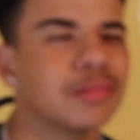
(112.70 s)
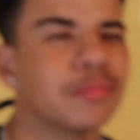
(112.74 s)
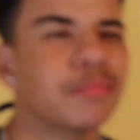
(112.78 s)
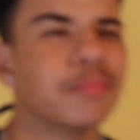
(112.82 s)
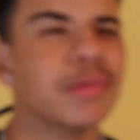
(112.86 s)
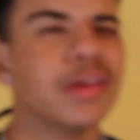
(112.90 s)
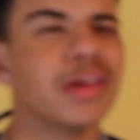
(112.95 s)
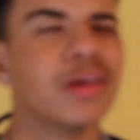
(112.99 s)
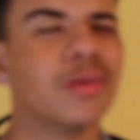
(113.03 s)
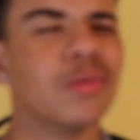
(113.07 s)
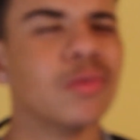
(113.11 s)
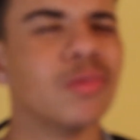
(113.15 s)

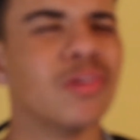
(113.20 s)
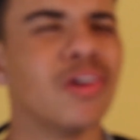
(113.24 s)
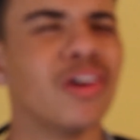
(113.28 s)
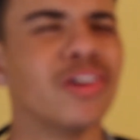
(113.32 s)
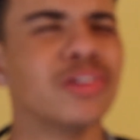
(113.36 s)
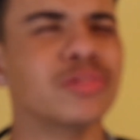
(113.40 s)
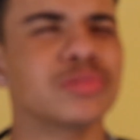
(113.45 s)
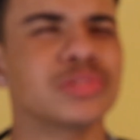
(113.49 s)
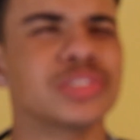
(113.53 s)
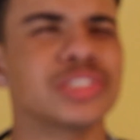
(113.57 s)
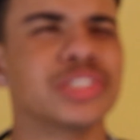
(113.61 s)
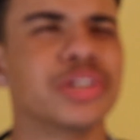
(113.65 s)
Man, are
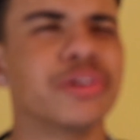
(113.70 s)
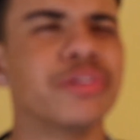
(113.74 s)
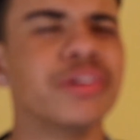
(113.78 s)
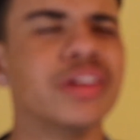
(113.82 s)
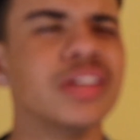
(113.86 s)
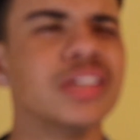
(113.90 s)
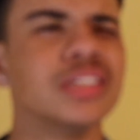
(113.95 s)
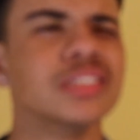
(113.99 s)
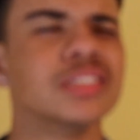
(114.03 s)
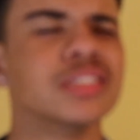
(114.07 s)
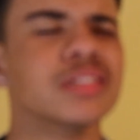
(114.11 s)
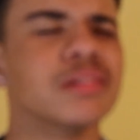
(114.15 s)
you
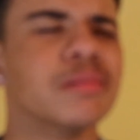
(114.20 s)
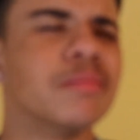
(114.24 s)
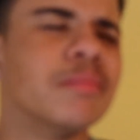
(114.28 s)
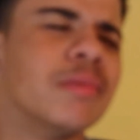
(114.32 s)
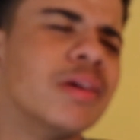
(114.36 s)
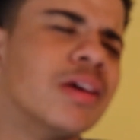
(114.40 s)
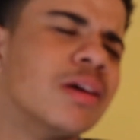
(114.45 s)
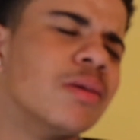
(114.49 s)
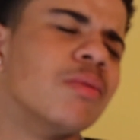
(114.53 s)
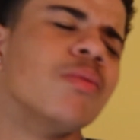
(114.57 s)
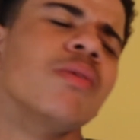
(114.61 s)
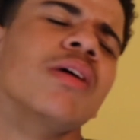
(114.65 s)
serious?
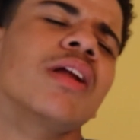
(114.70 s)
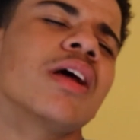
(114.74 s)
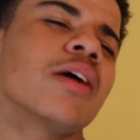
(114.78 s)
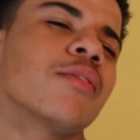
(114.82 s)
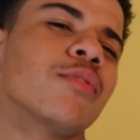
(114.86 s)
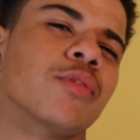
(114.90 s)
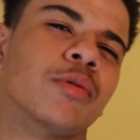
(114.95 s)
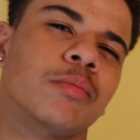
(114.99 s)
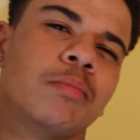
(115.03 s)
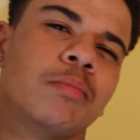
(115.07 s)
Man, whatever,